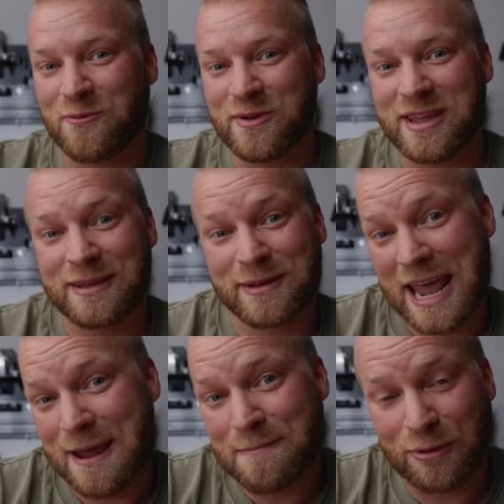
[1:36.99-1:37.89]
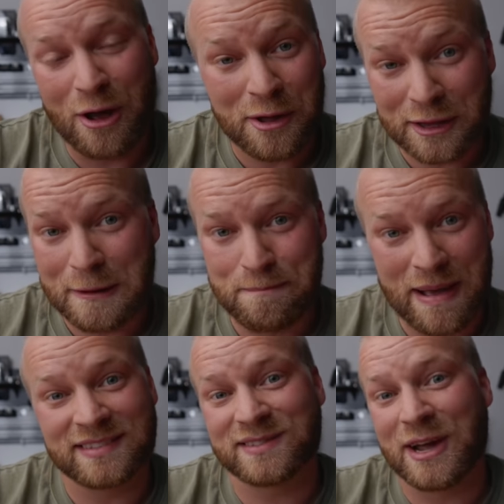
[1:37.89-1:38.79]
we came probably at the
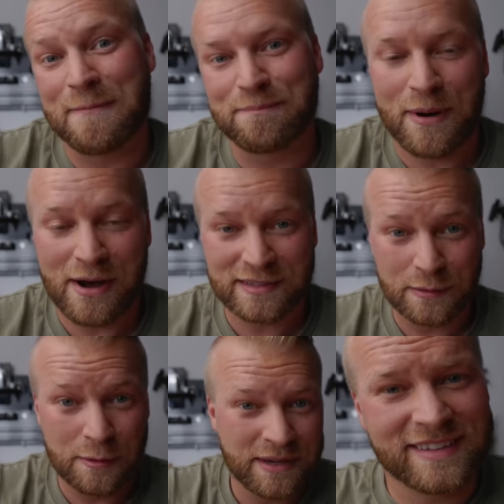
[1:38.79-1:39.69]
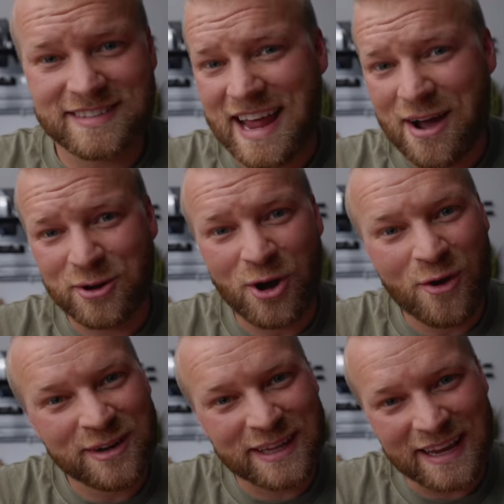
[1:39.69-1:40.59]
best time possible because now
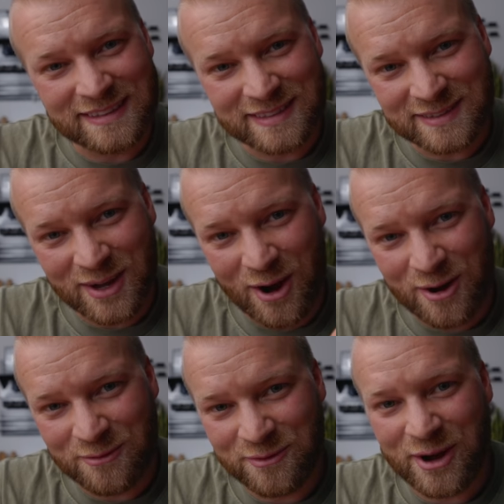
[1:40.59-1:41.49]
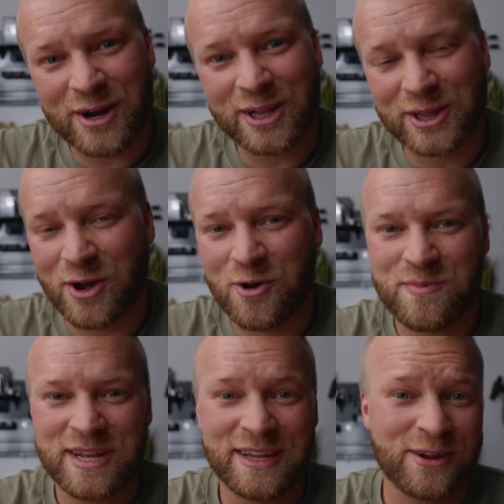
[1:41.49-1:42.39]
COVID cases are very low,
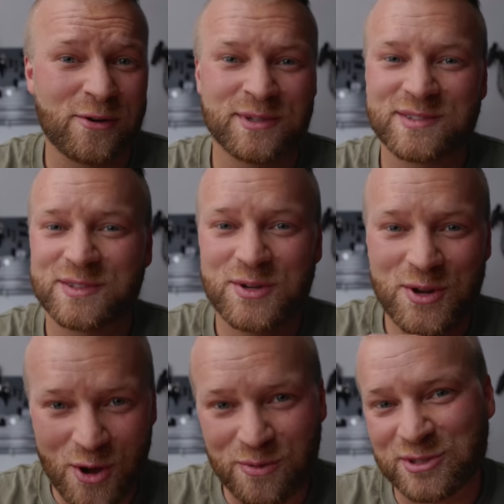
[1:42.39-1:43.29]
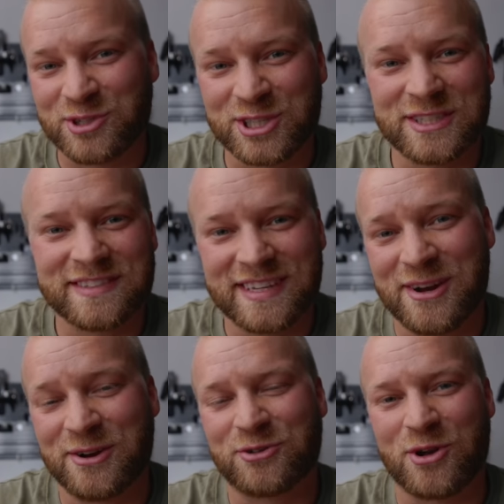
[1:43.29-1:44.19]
meaning there are almost no restrictions
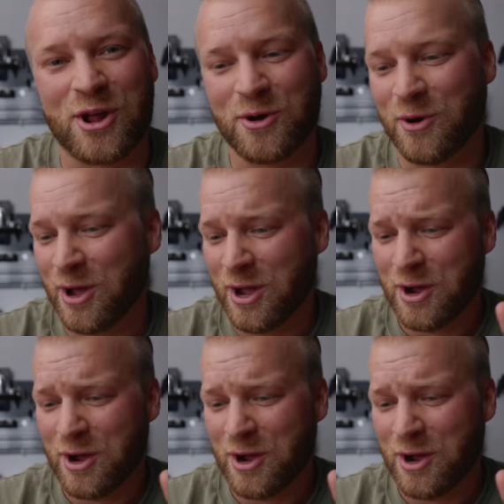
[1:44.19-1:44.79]
here in Toronto.